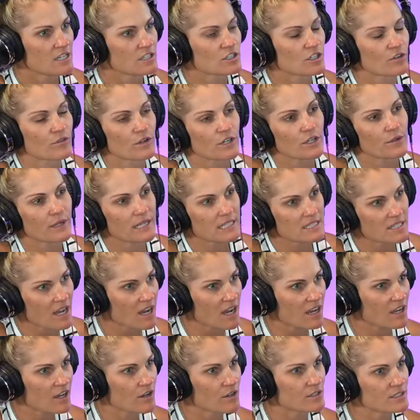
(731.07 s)
So if we're doing
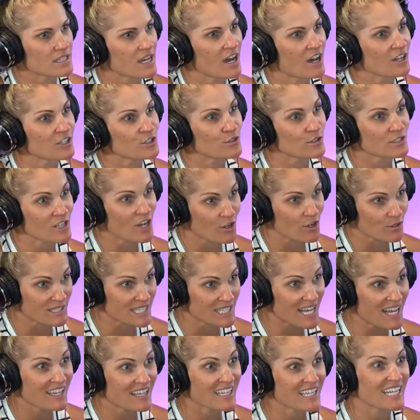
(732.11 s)
tacos, I'll do a taco
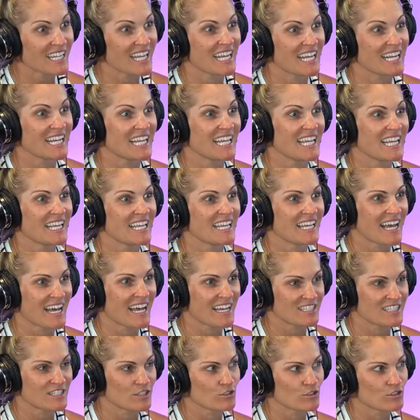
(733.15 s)
salad and he
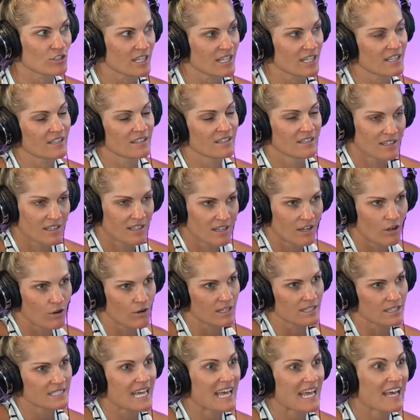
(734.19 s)
has usually or
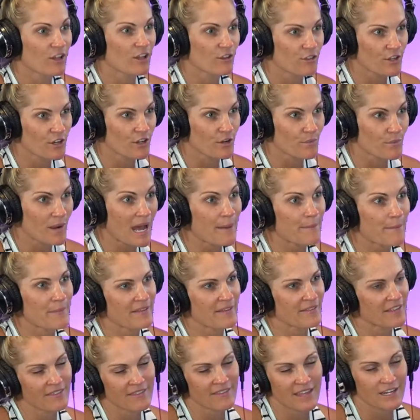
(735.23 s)
else a healthier wrap,
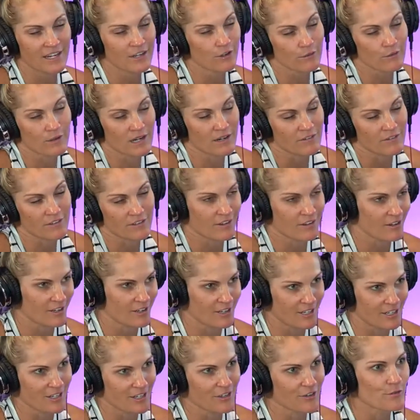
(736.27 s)
and then they do whatever they're going
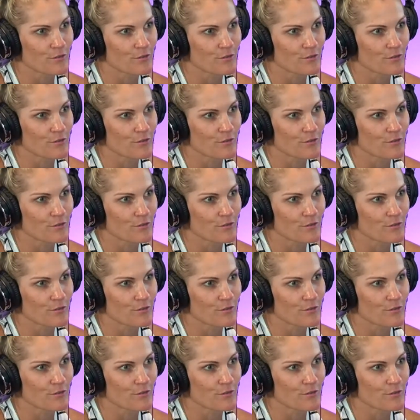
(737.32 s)
to do.